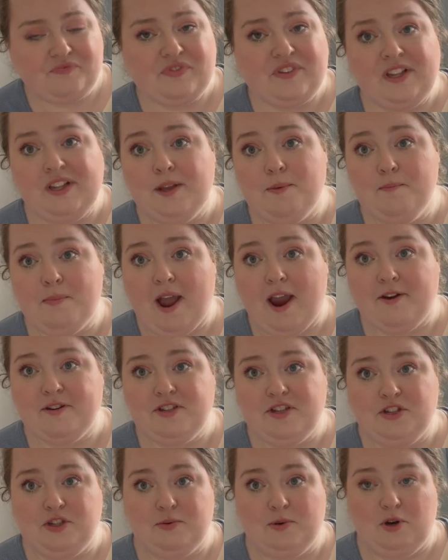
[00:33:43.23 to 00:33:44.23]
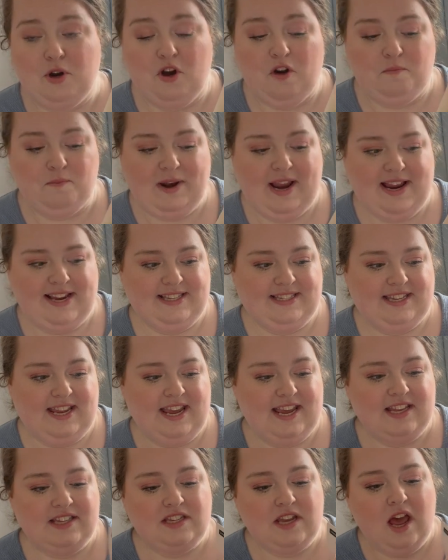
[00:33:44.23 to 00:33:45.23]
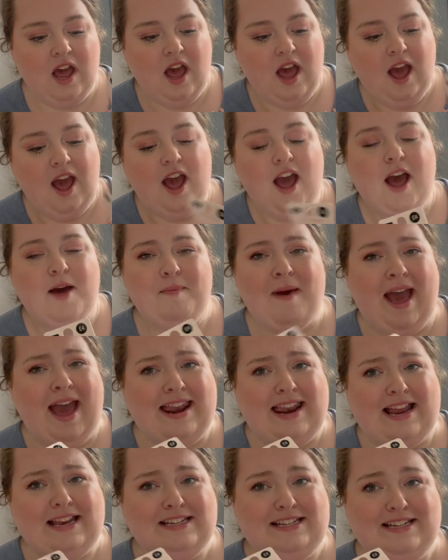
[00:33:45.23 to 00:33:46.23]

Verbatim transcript: in comparison to a lot of places. Um, Han actually